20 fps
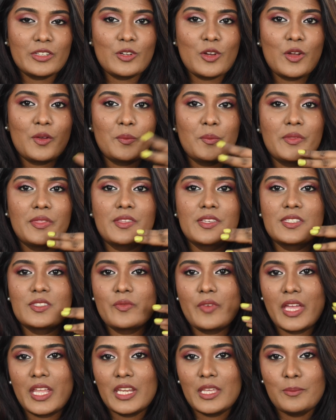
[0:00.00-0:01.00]
along with this
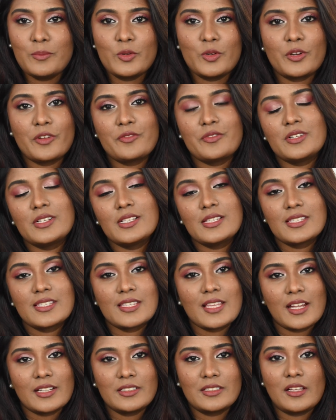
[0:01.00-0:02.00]
very beautiful,
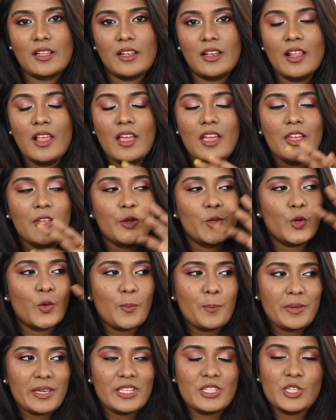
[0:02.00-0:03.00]
subtle, you know,
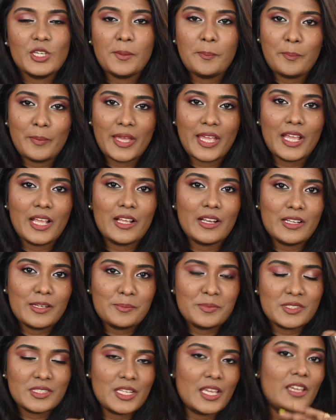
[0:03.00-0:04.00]
peachy pink
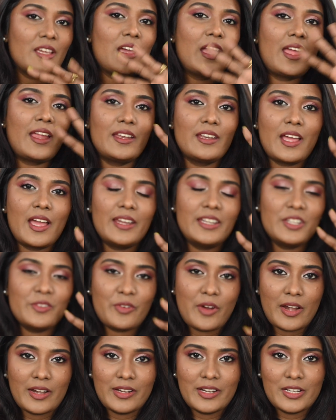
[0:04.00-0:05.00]
lipstick. And I
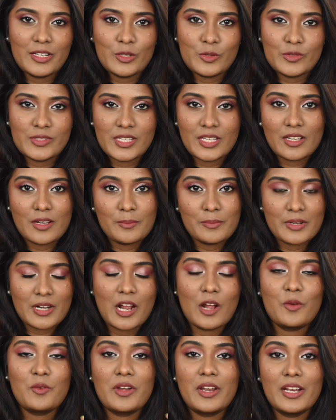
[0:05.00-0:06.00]
defined it using a
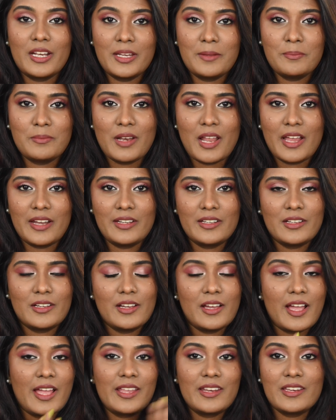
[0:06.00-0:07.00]
brown lip
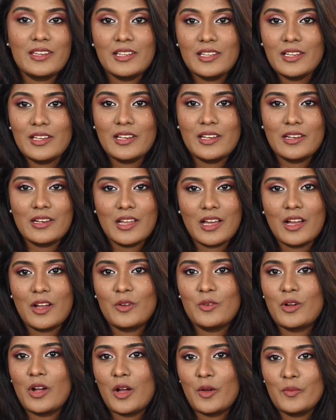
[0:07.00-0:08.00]
liner. I really
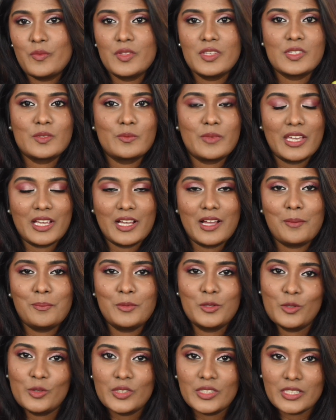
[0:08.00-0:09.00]
love how this makeup
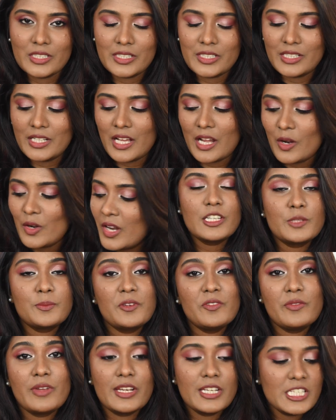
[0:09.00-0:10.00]
look turned out. And to
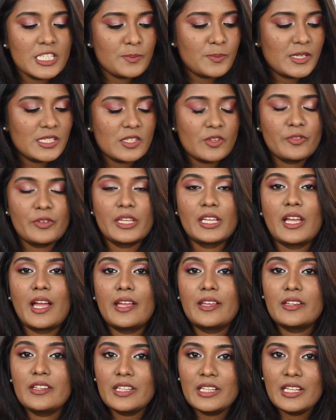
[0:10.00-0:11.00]
be very specific,
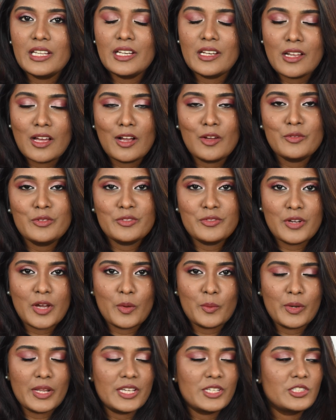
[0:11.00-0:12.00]
I really love the
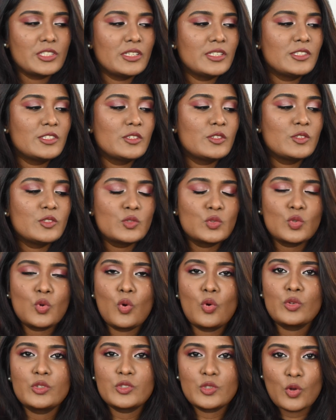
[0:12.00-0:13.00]
foundation. It's
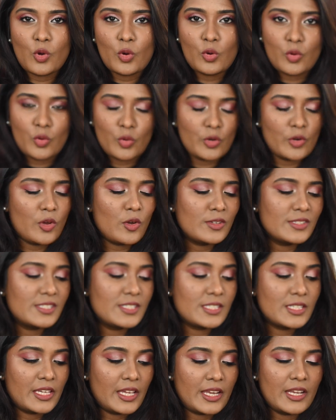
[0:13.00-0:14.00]
so good on
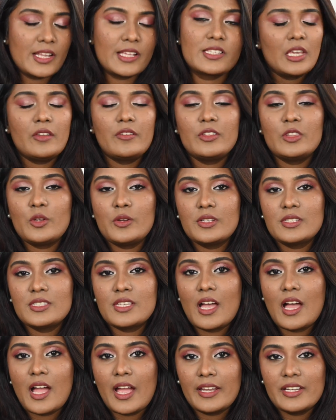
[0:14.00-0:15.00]
skin. Even though it's
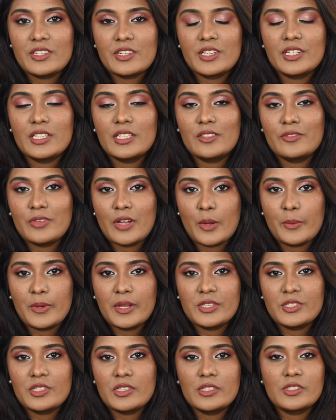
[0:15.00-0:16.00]
a hydrating
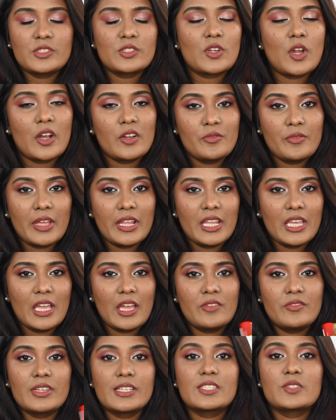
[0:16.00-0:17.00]
foundation, it's not very
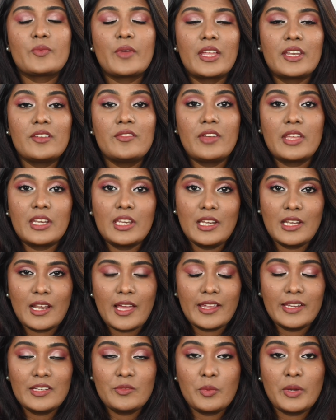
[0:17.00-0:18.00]
heavy. It's very
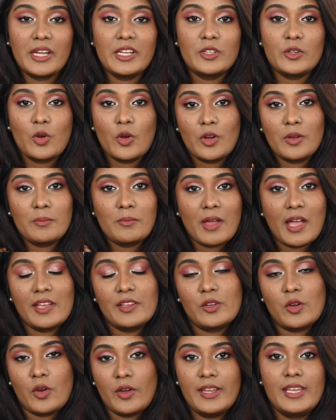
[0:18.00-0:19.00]
lightweight on
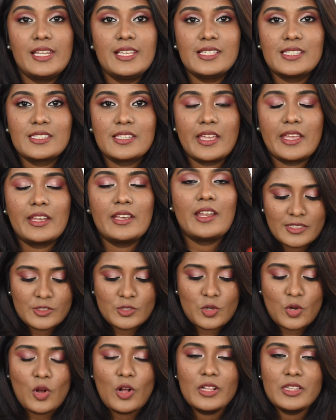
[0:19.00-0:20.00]
my oily skin.
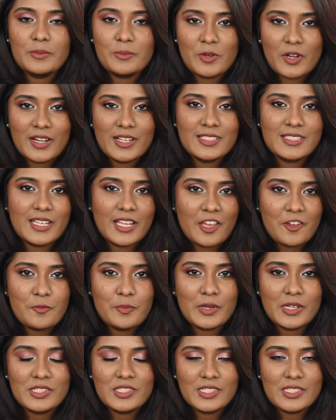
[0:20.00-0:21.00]
So all the products that I have
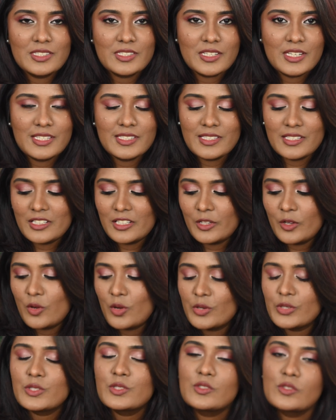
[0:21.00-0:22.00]
purchased recently
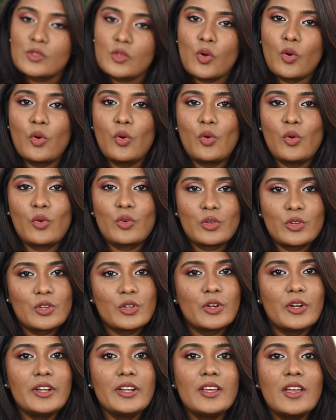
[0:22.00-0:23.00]
are so
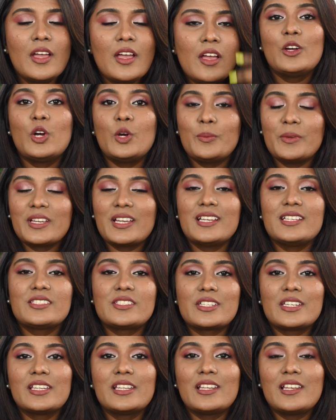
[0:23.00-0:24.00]
good. Hope you
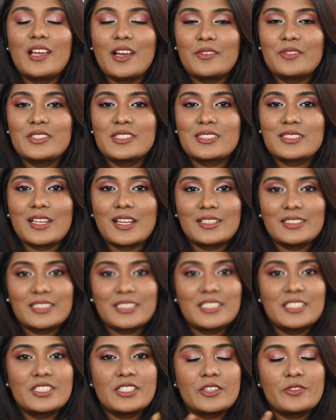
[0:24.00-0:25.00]
guys really love this
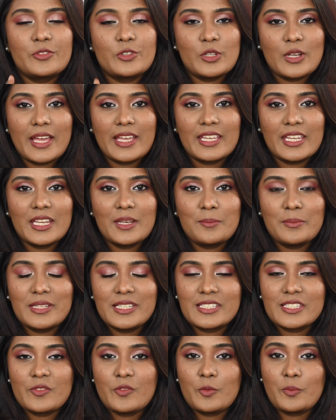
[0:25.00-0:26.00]
content. If you like it,
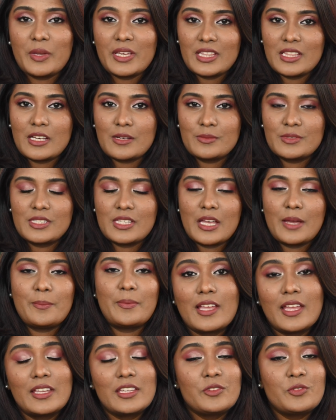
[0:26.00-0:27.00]
please give a big thumbs up,
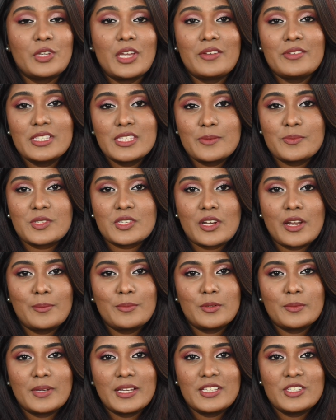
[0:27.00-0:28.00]
and if you haven't
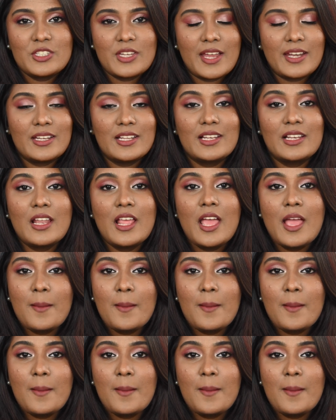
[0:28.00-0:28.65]
subscribed to my channel,